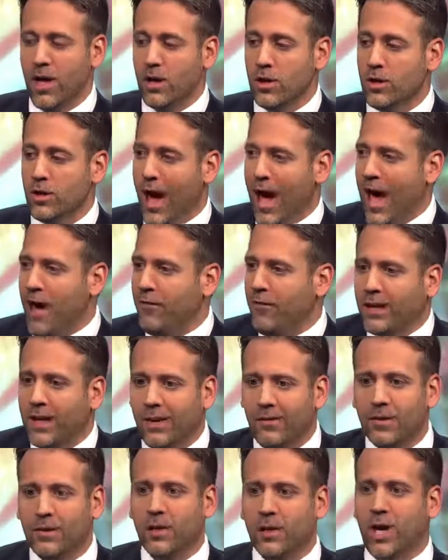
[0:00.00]
You have to
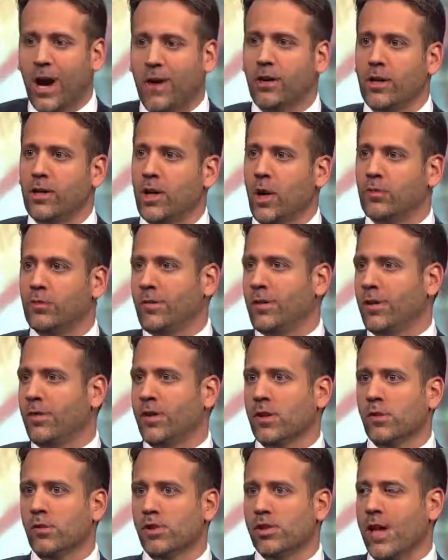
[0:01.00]
give it to Jerry Jones.
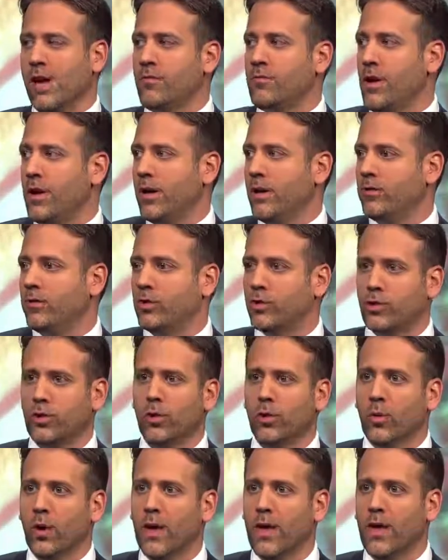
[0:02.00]
Everything you said is
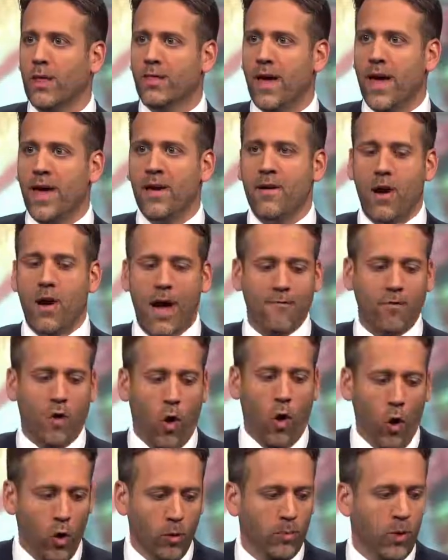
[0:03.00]
true. They have
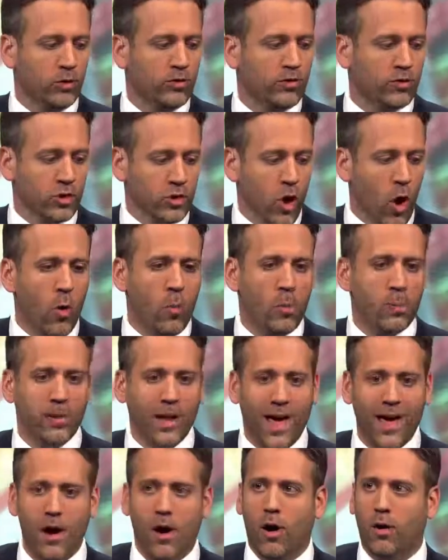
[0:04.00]
almost no
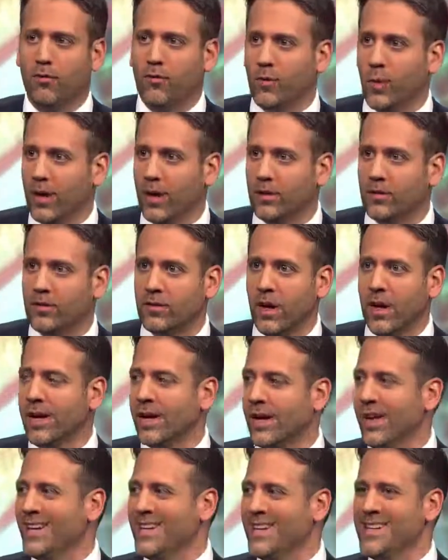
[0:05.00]
playoff wins
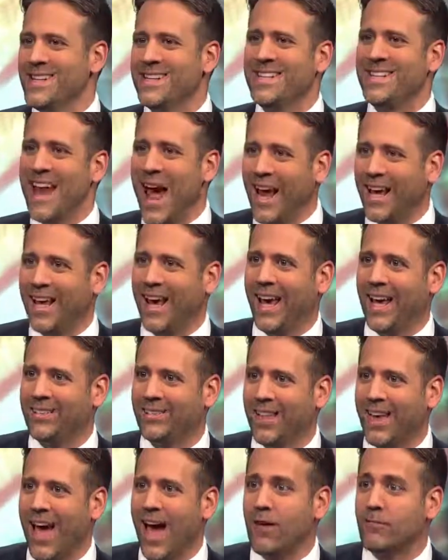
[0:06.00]
in
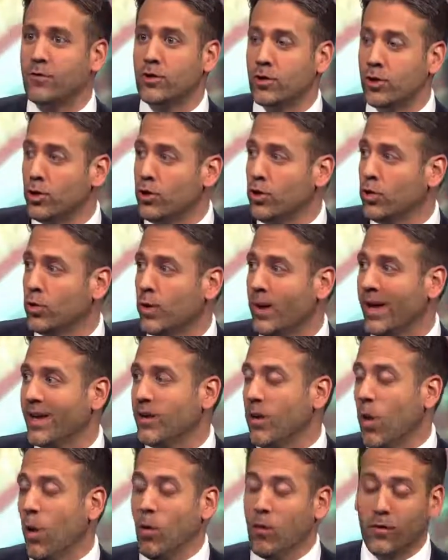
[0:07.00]
decades. They have 2
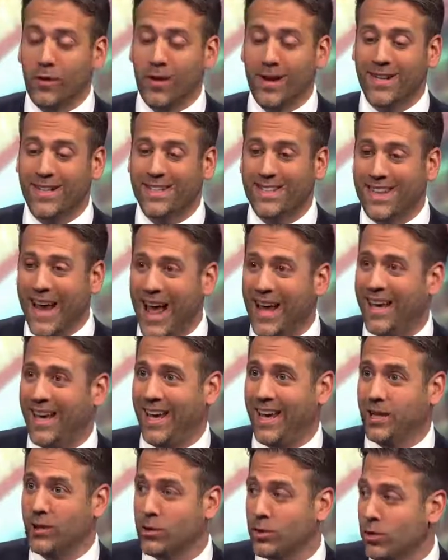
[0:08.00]
in over a
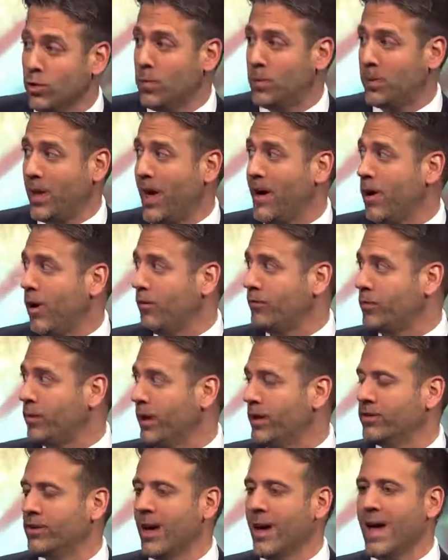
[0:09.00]
decade, 2 playoff
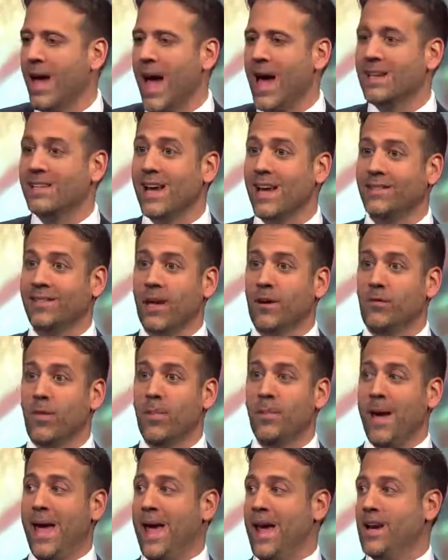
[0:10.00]
wins, and yet they
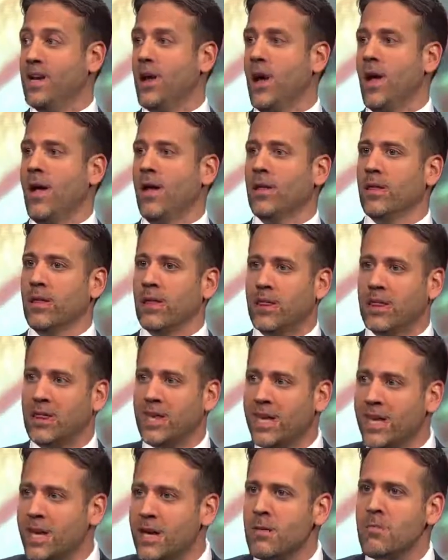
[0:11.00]
remain
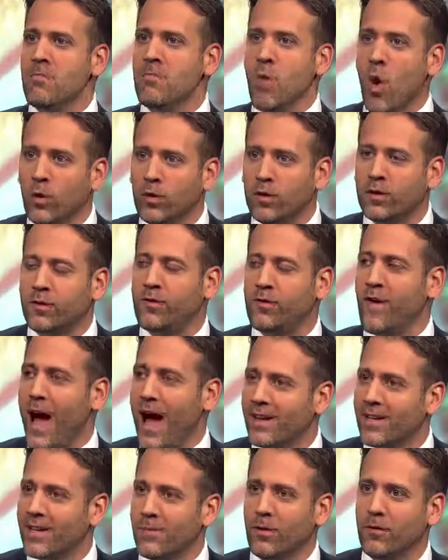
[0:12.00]
the most
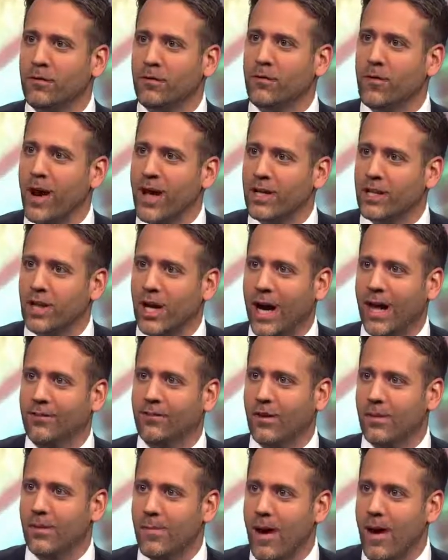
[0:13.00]
valuable franchise
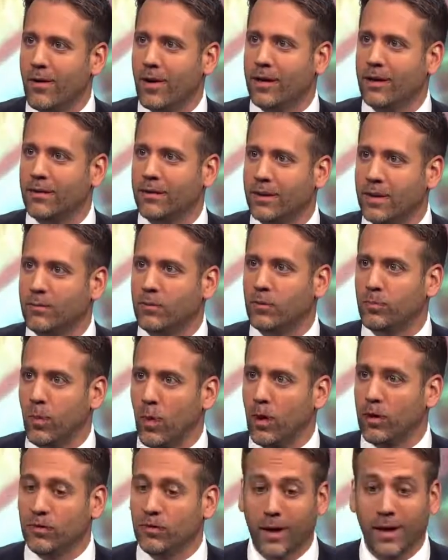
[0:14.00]
in American team
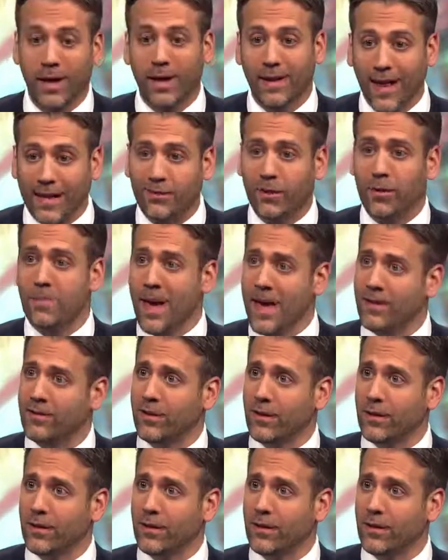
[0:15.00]
sports. That's amazing.